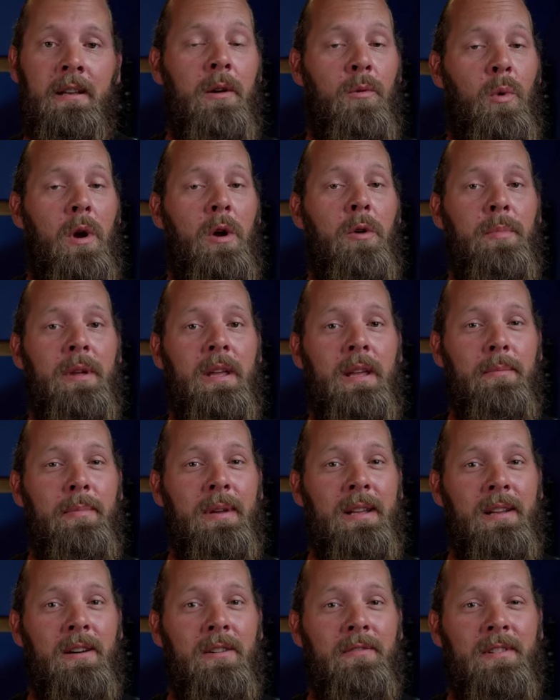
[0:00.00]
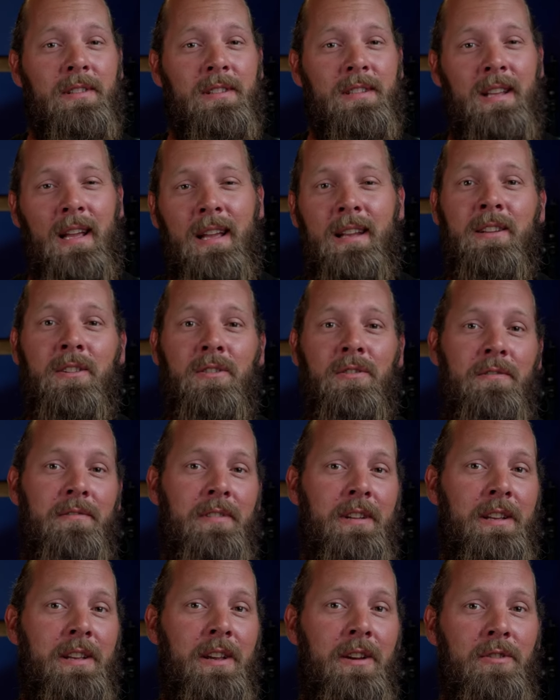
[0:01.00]
It will be a bit of a technical
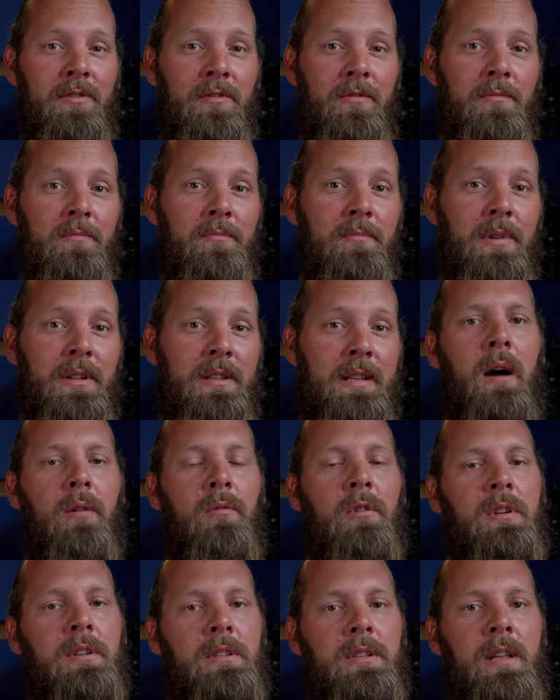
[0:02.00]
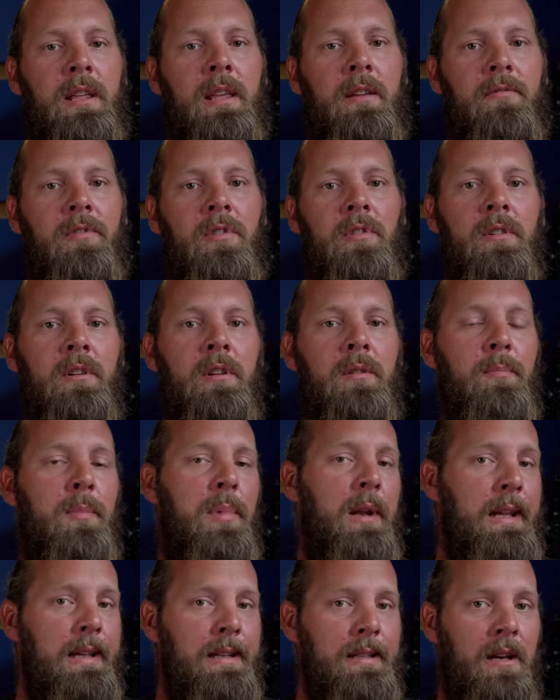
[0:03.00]
video, but I wanted to give you a
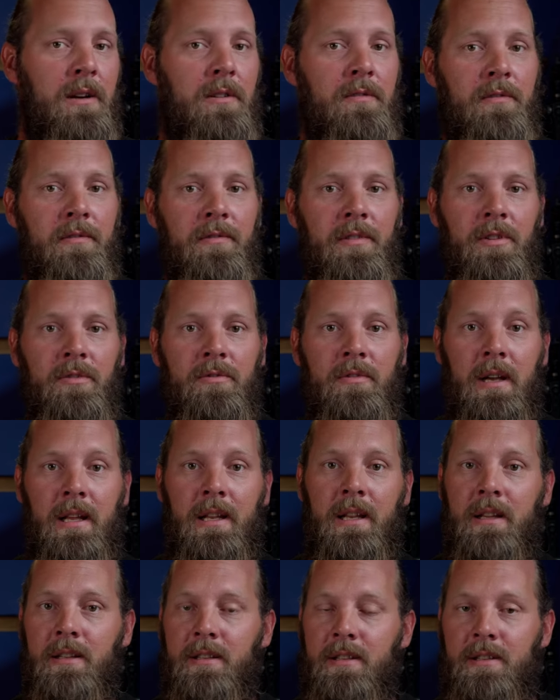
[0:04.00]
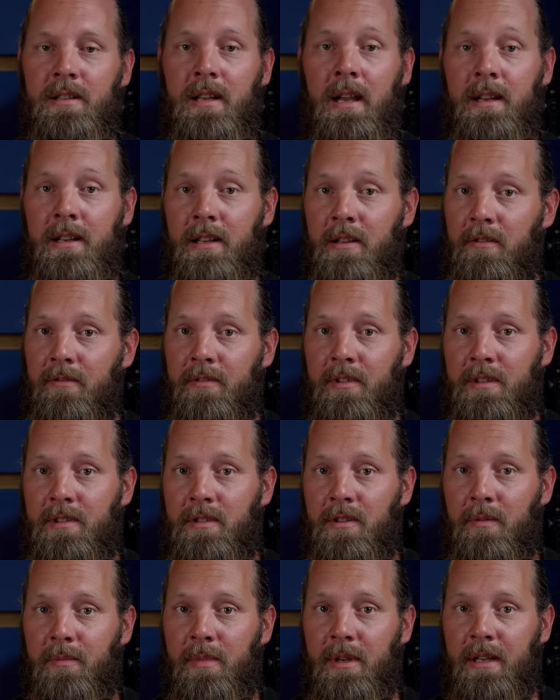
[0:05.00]
complete overview and understanding of this
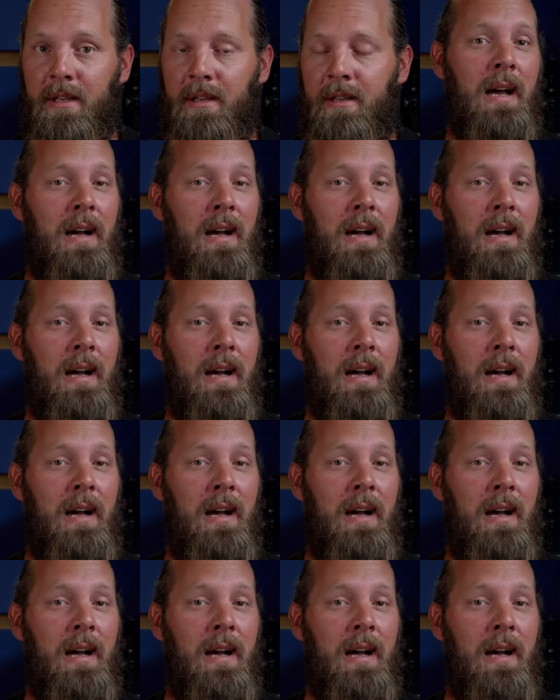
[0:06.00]
topic.